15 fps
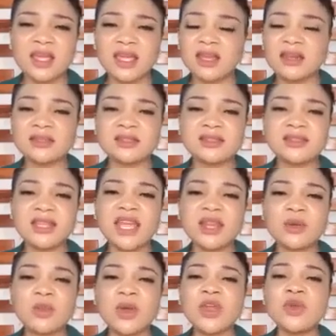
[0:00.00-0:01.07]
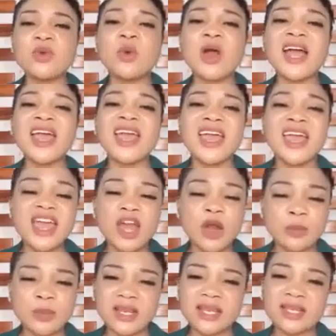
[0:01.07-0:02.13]
in a state where you are
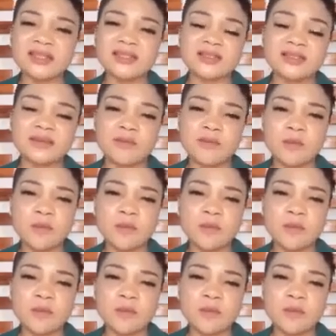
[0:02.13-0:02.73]
helpless.